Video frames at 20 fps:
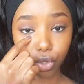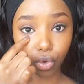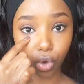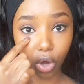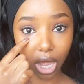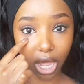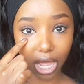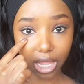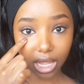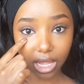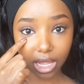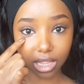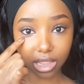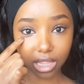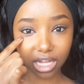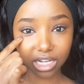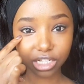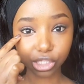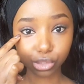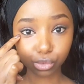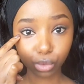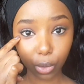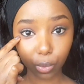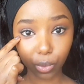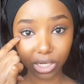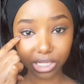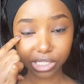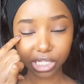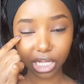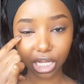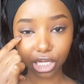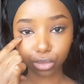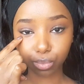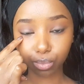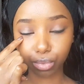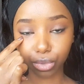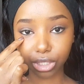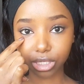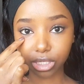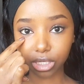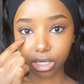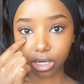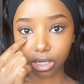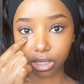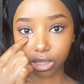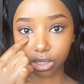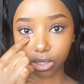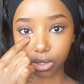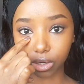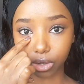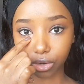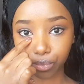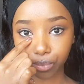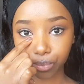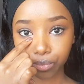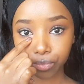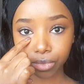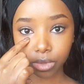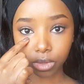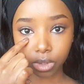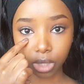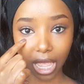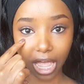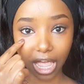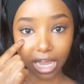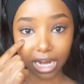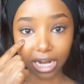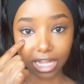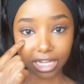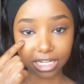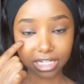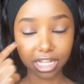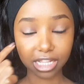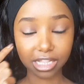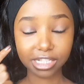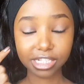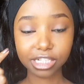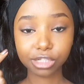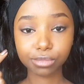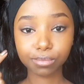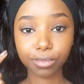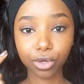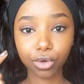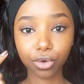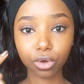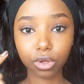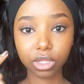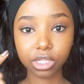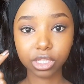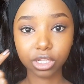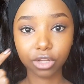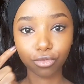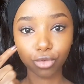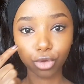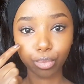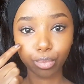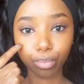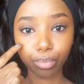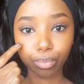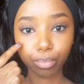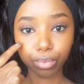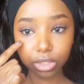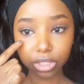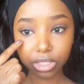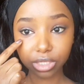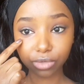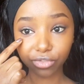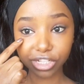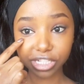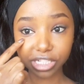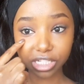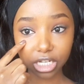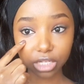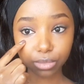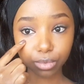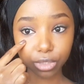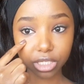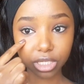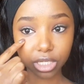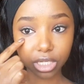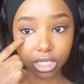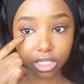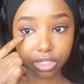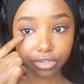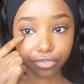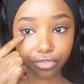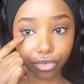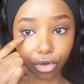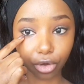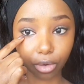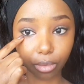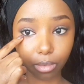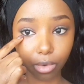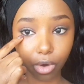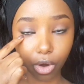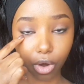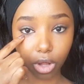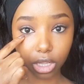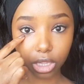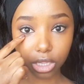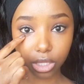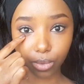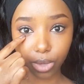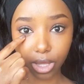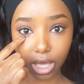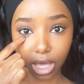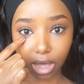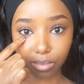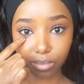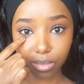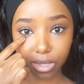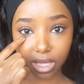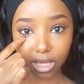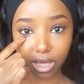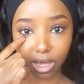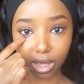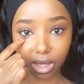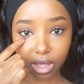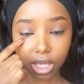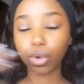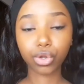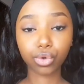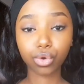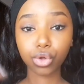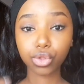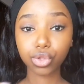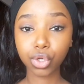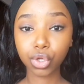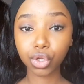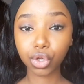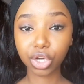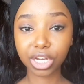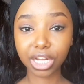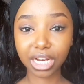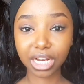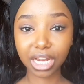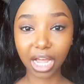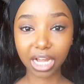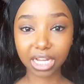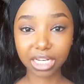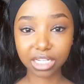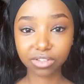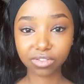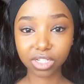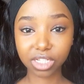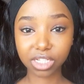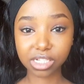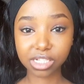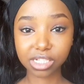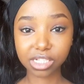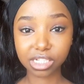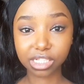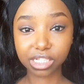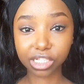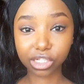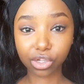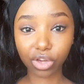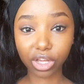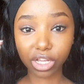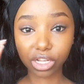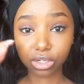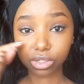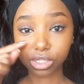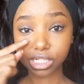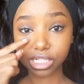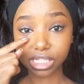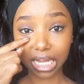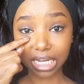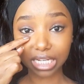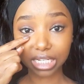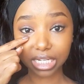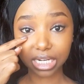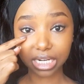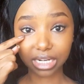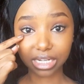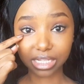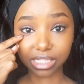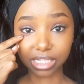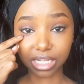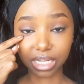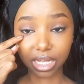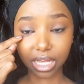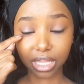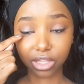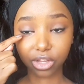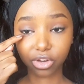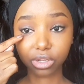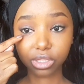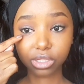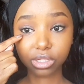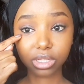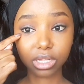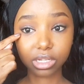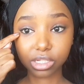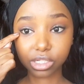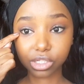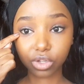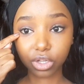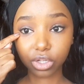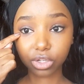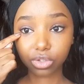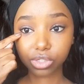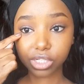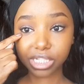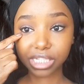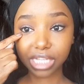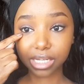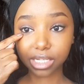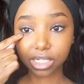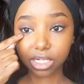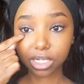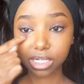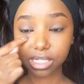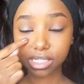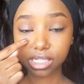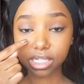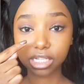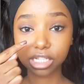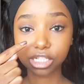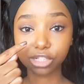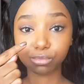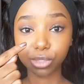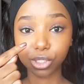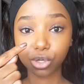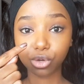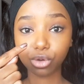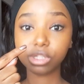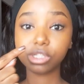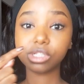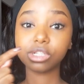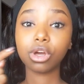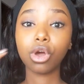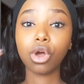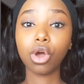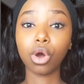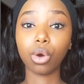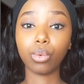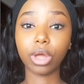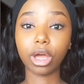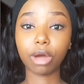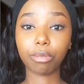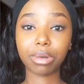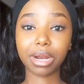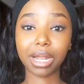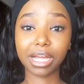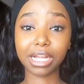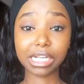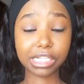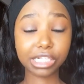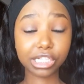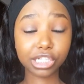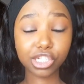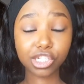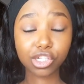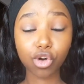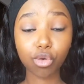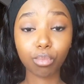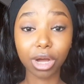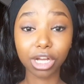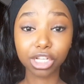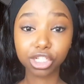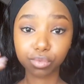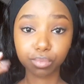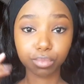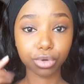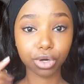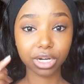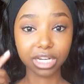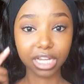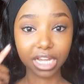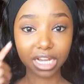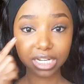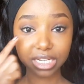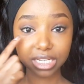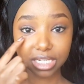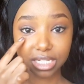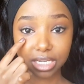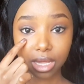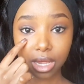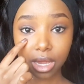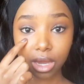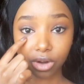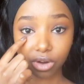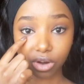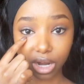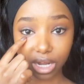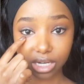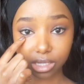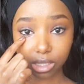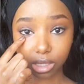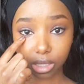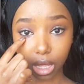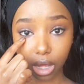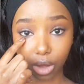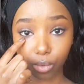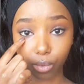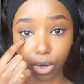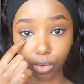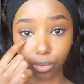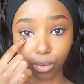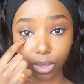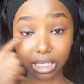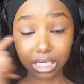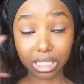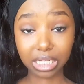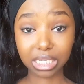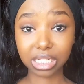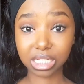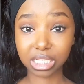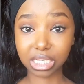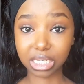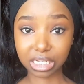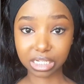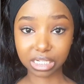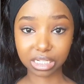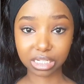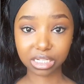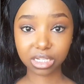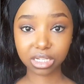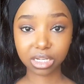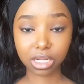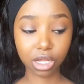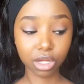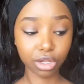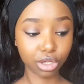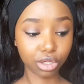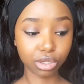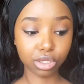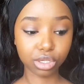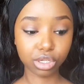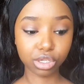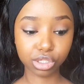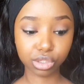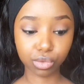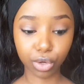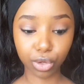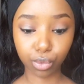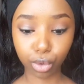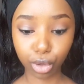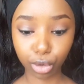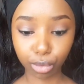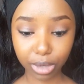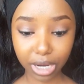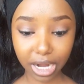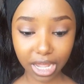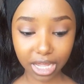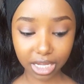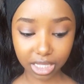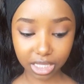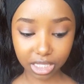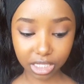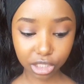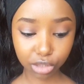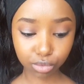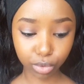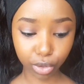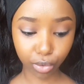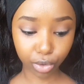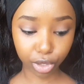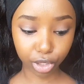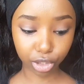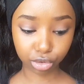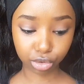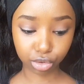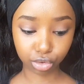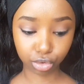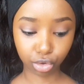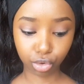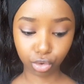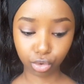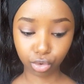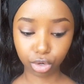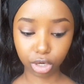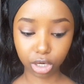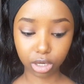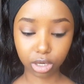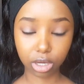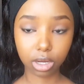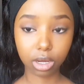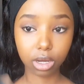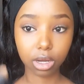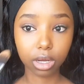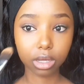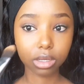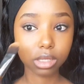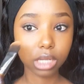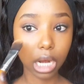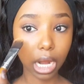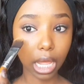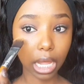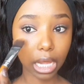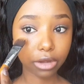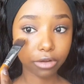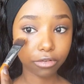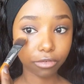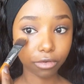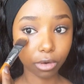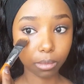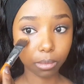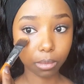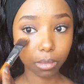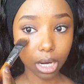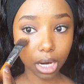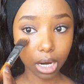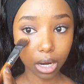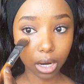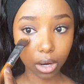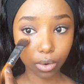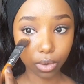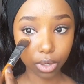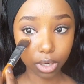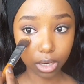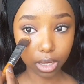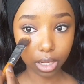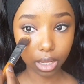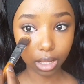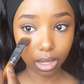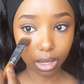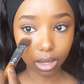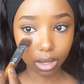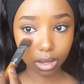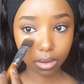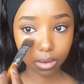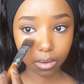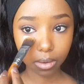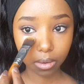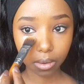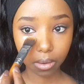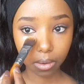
your eye, and that is where we'll start putting the highlight. And this is because if we start putting it from all the way up here, when you go through your daily activities, it's going to start creasing. And the reason that it's going to start creasing is because we applied so much product right there when we didn't need it. So when we're applying this, we're going to go like from around here,